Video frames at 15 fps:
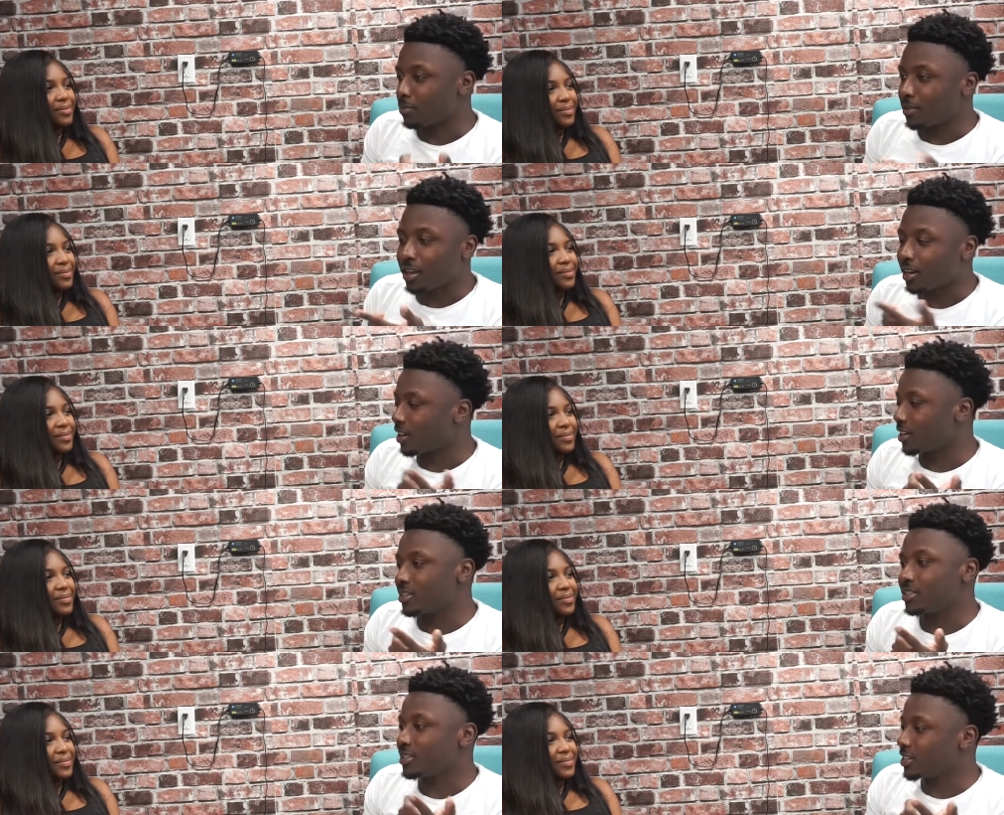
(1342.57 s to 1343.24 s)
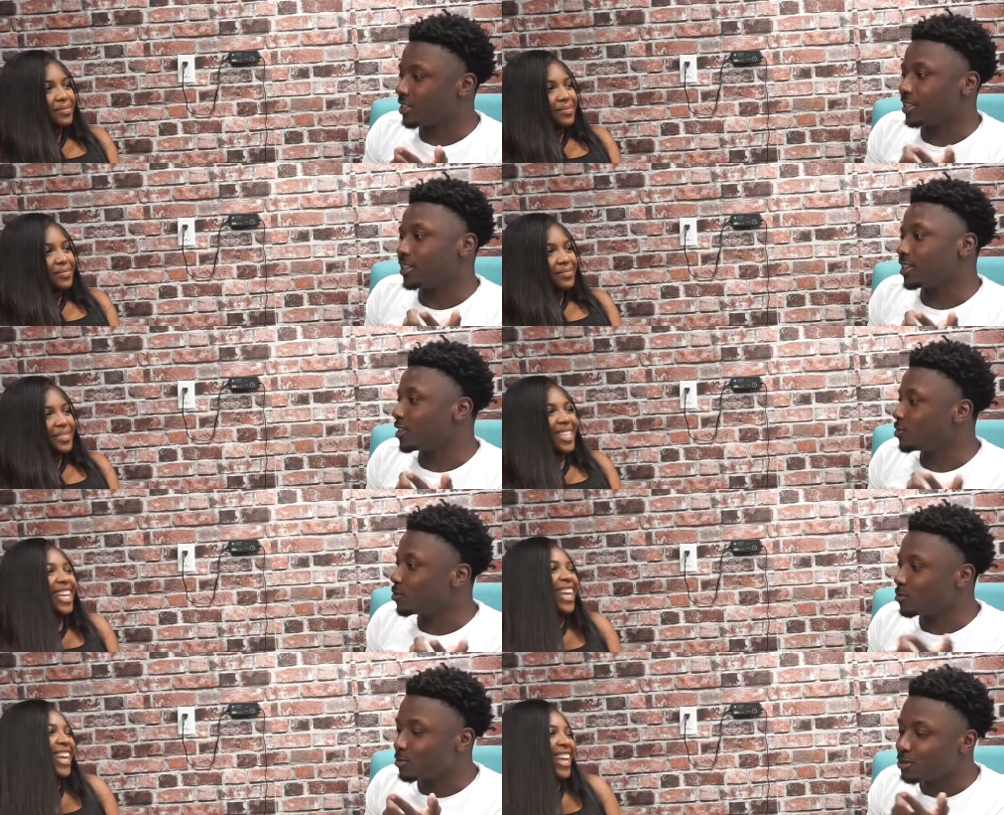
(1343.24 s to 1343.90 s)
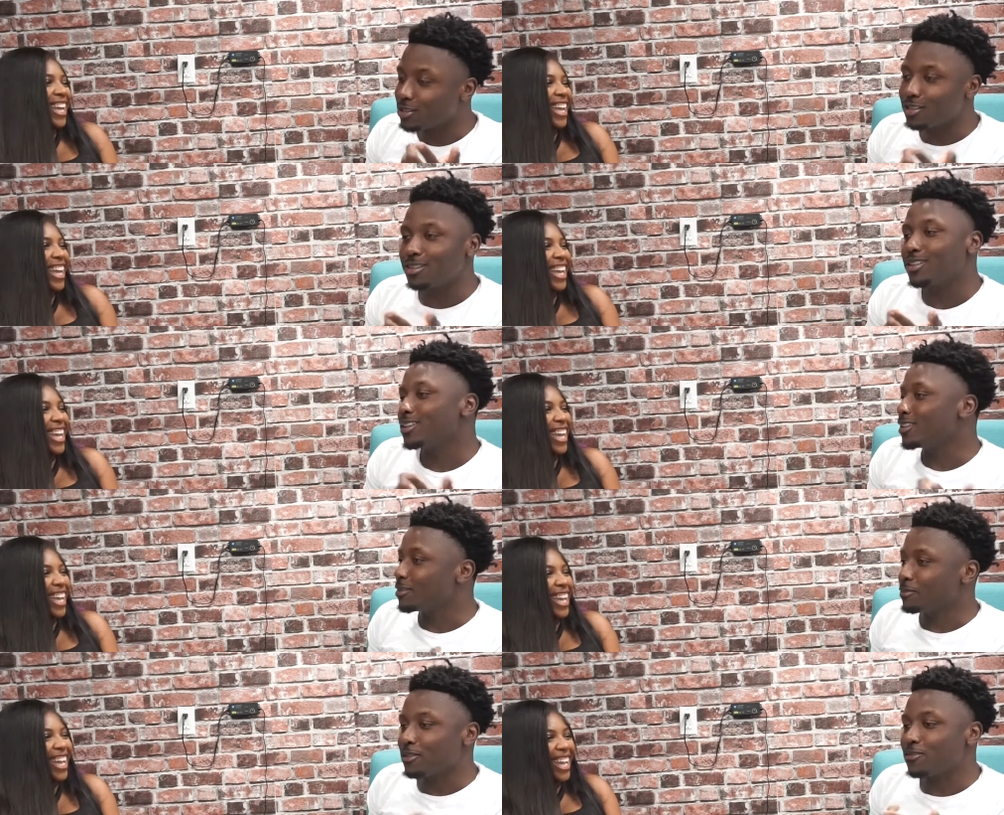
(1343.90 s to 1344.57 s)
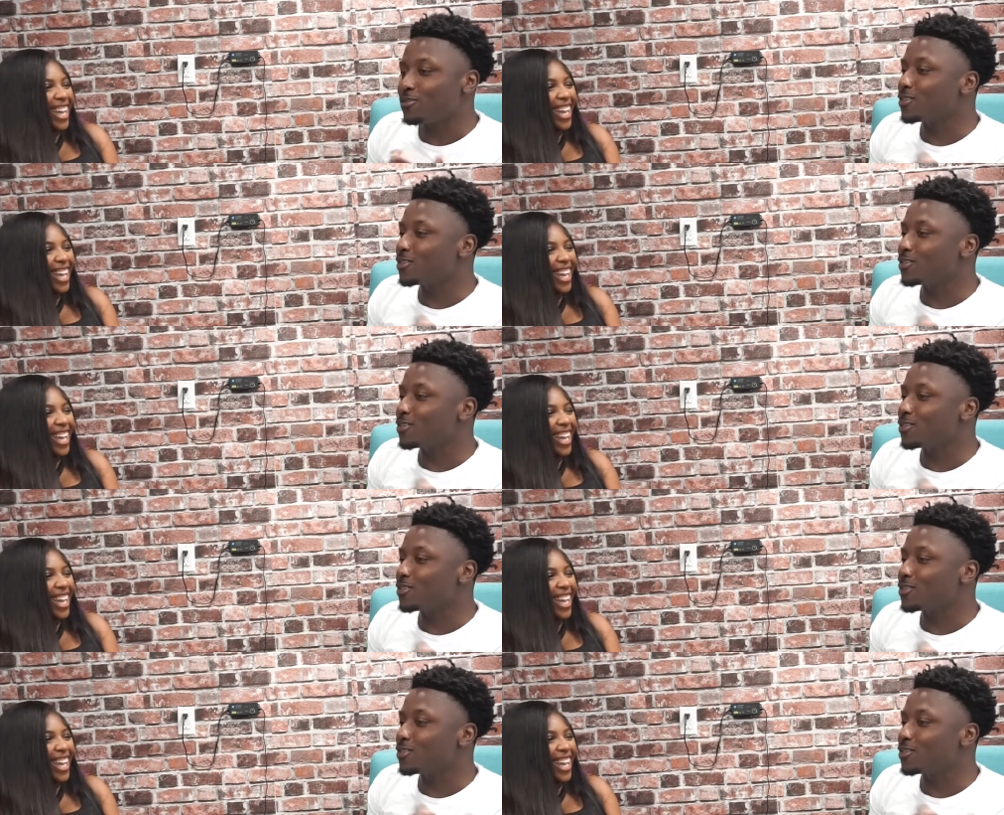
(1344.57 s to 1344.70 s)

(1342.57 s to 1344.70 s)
Speaker 1: I can't sing like that. my, my,